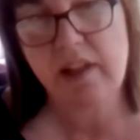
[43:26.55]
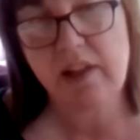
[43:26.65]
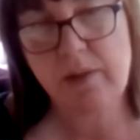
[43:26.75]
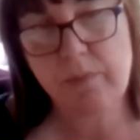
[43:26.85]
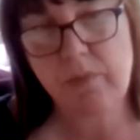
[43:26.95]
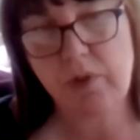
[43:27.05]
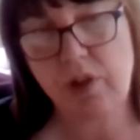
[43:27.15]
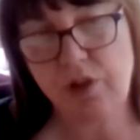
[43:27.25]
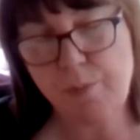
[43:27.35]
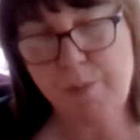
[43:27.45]

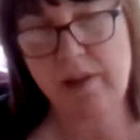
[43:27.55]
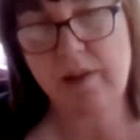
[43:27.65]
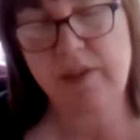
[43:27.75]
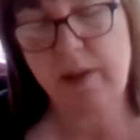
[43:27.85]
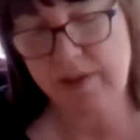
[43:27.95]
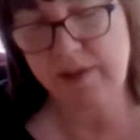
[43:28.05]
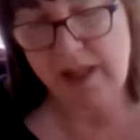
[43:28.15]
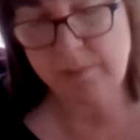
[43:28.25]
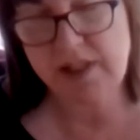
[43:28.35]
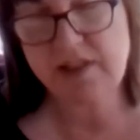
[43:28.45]
The
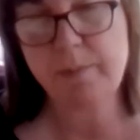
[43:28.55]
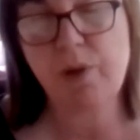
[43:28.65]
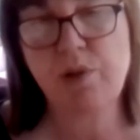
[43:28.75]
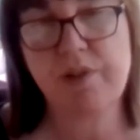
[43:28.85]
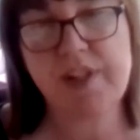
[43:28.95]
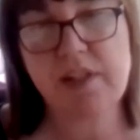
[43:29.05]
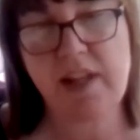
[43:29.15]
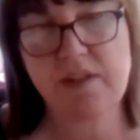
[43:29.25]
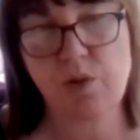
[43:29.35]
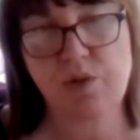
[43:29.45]
man makes the bulk of his
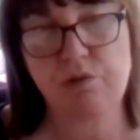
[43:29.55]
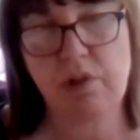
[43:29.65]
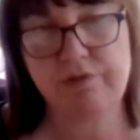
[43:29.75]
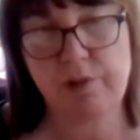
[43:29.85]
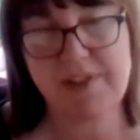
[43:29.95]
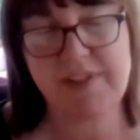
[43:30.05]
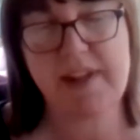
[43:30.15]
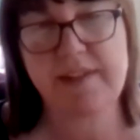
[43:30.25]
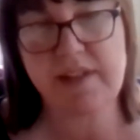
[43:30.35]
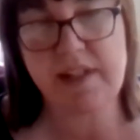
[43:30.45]
testosterone from his
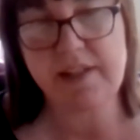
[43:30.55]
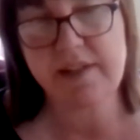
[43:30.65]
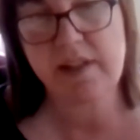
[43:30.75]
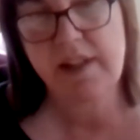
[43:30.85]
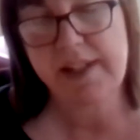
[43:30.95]
testes.